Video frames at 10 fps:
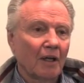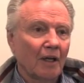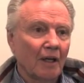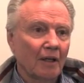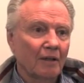
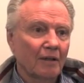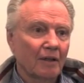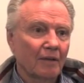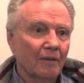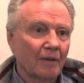and
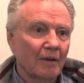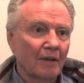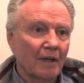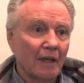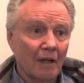
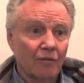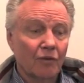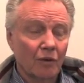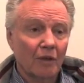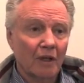then I
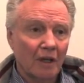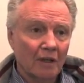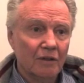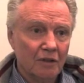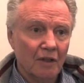early
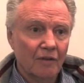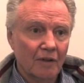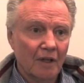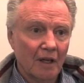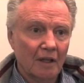on discovered
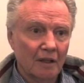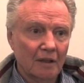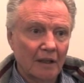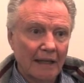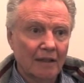that I
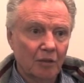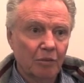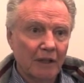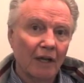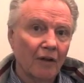liked to
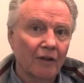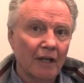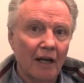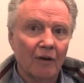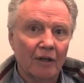play other
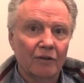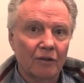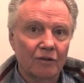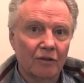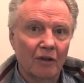
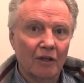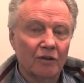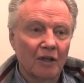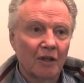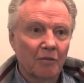characters. You know,
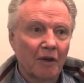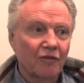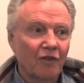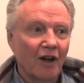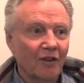my
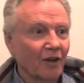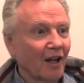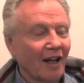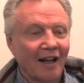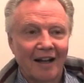father,
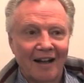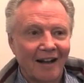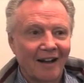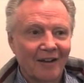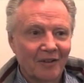
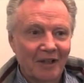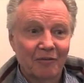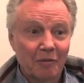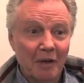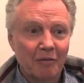when I
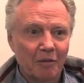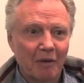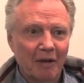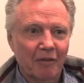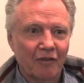remember
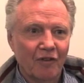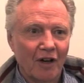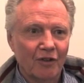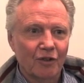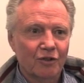back, my
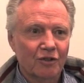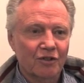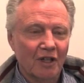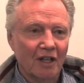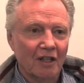father used to
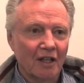say,